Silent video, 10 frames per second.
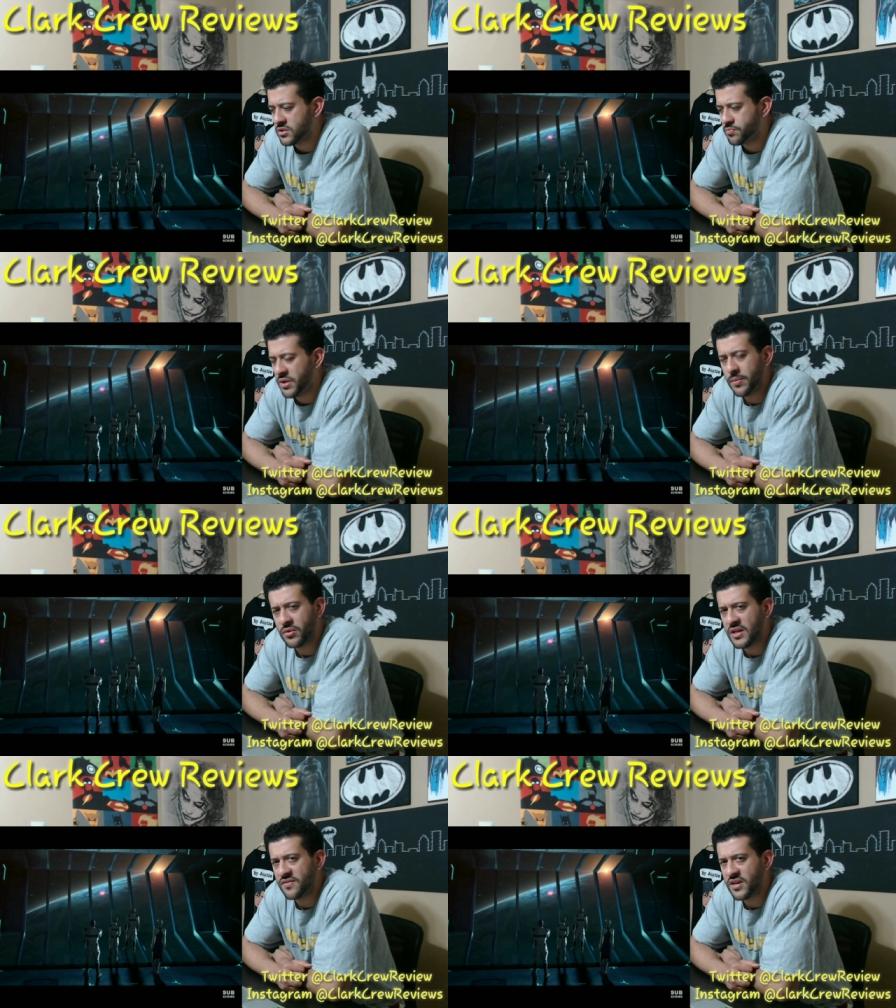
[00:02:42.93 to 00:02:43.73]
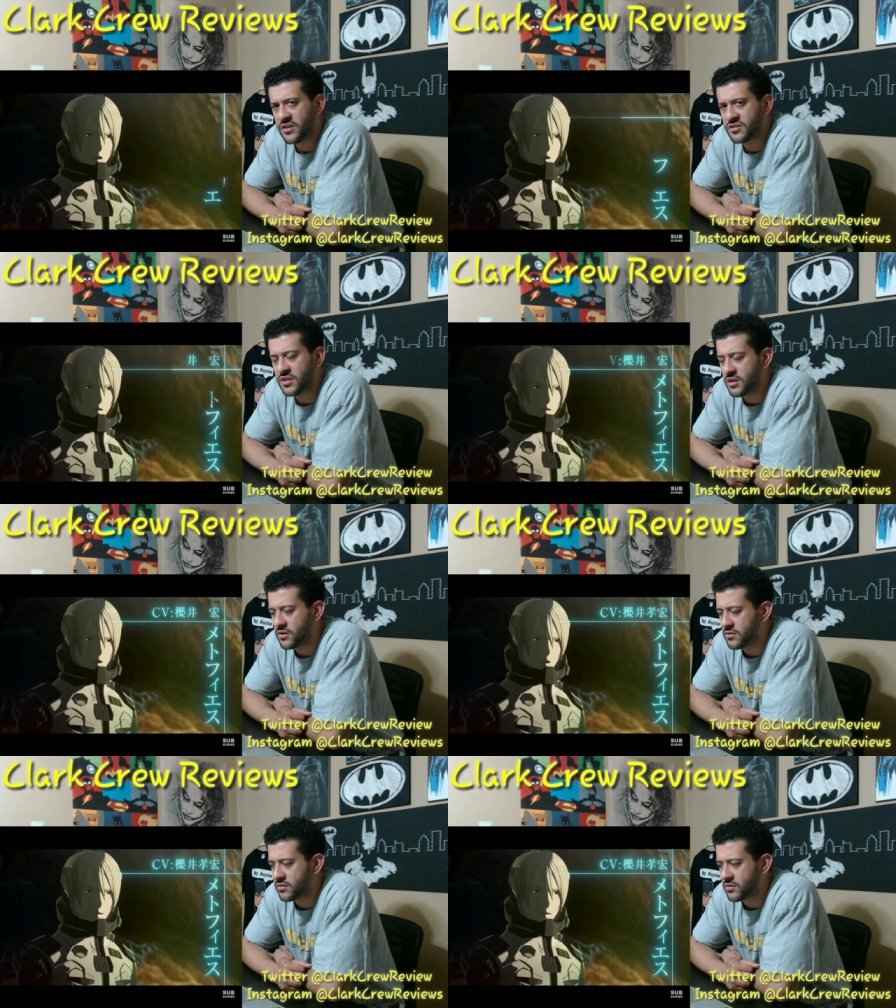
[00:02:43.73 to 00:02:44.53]
People living there still?
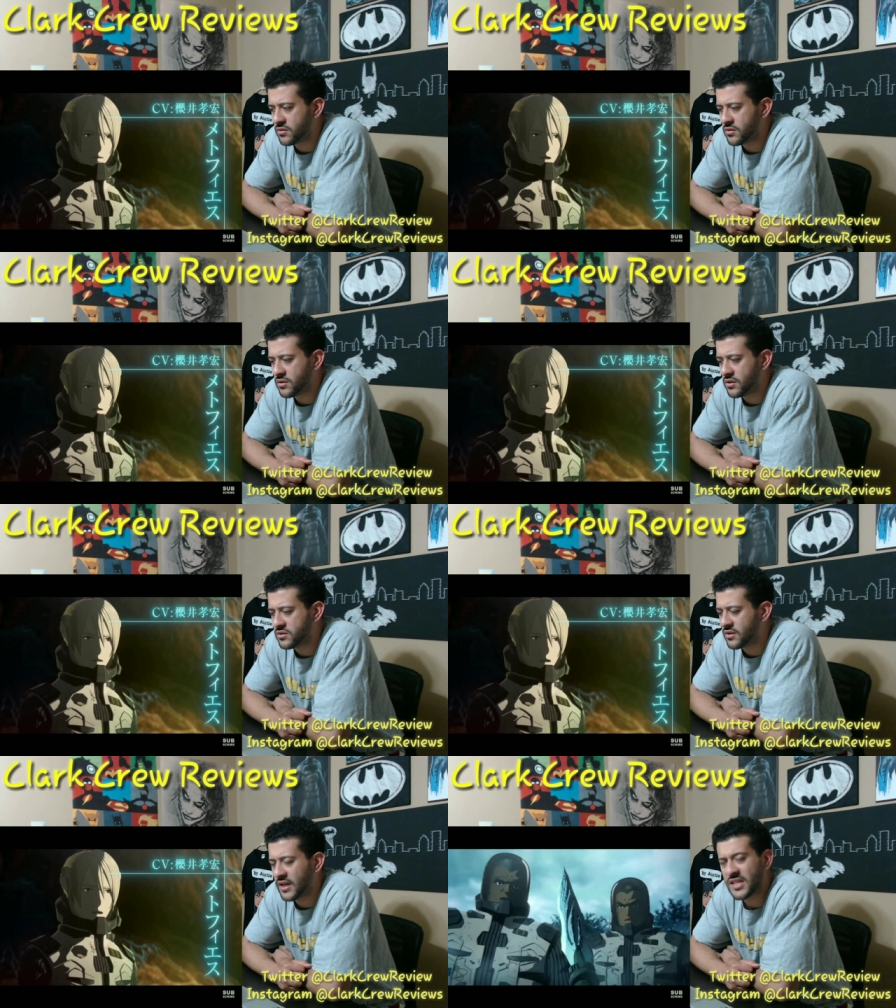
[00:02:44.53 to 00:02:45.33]
Is it like